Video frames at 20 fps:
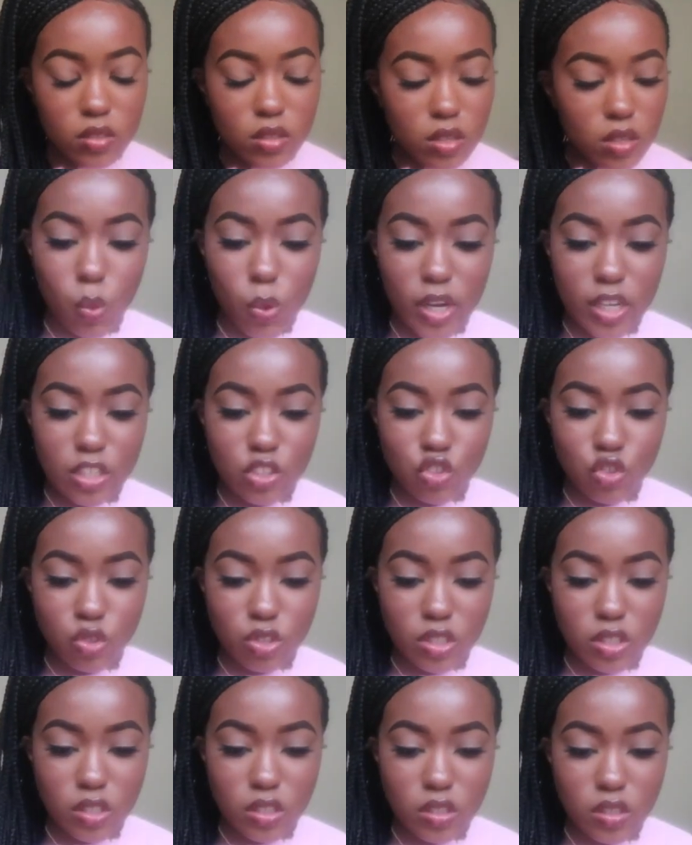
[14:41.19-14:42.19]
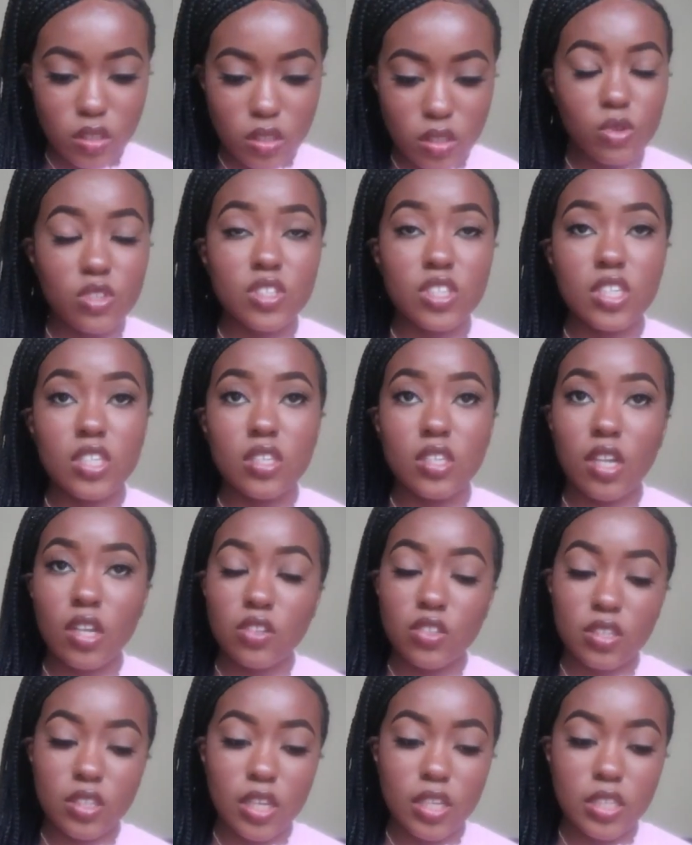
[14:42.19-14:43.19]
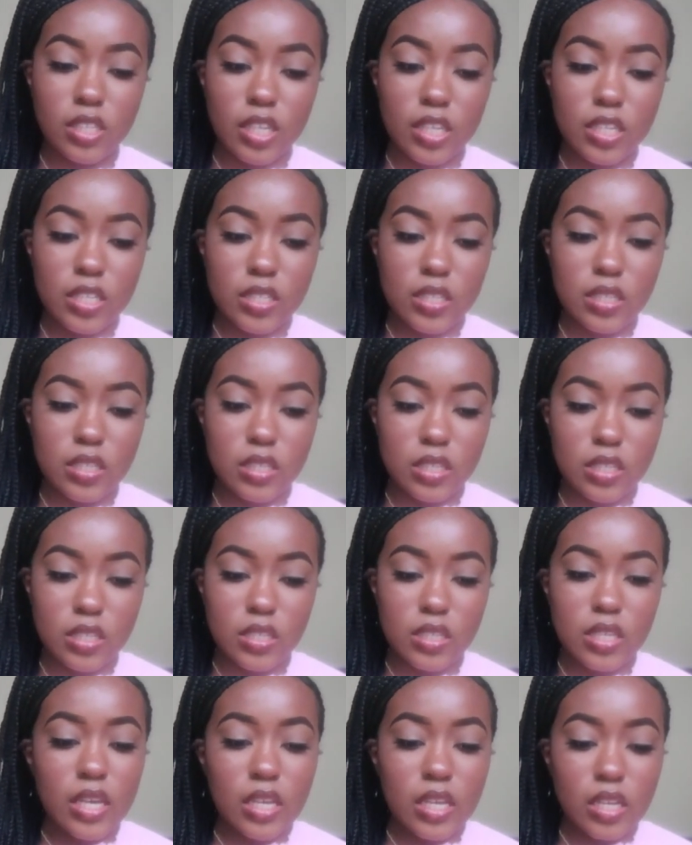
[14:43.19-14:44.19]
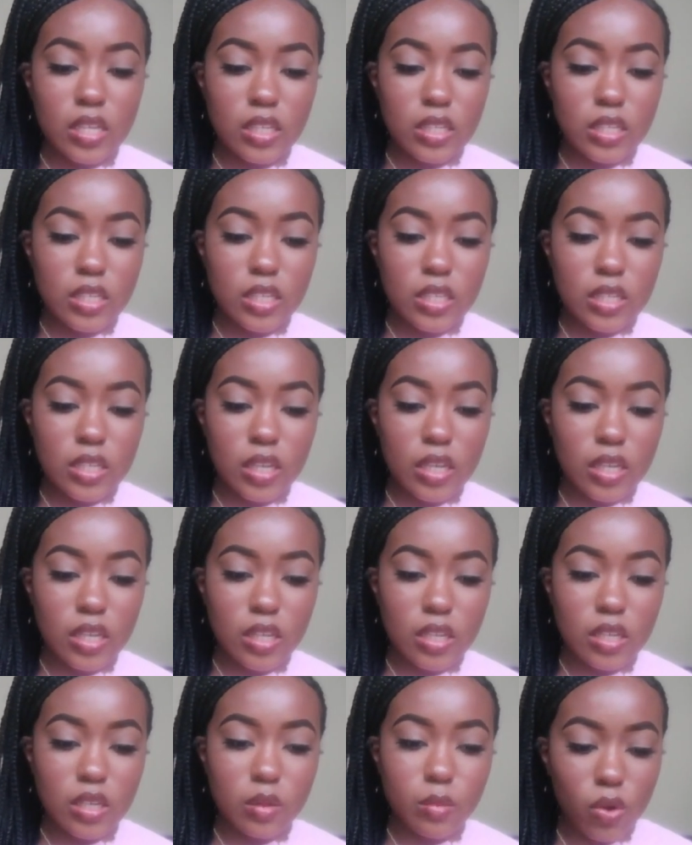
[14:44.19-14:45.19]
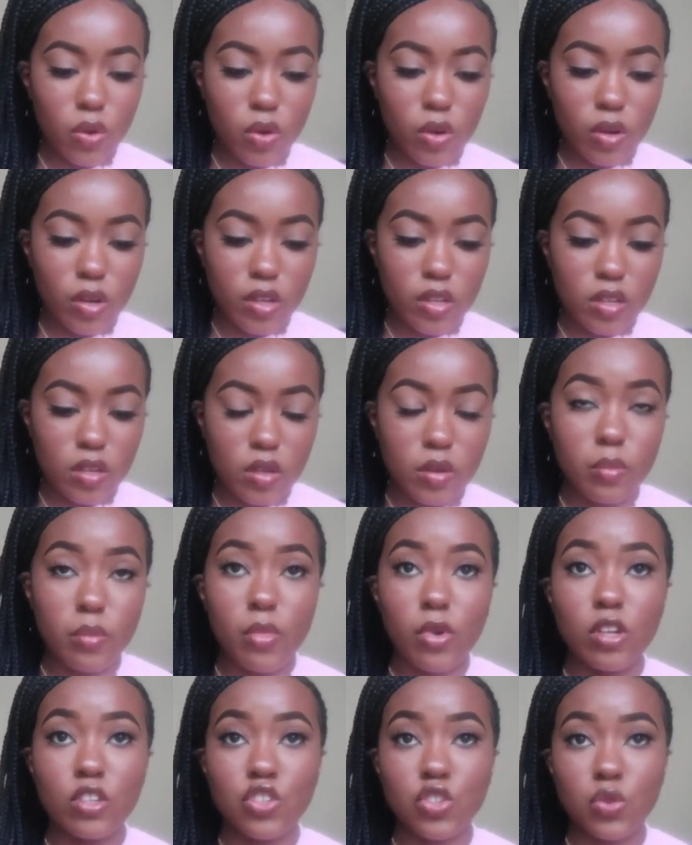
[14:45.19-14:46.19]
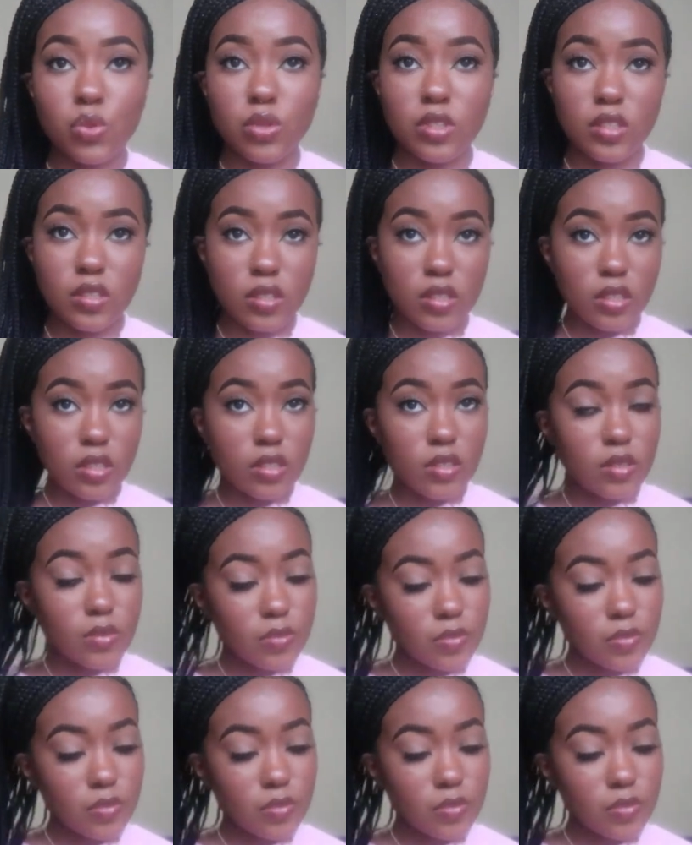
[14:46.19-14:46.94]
The white dress was $10.98 and it came on March 26th.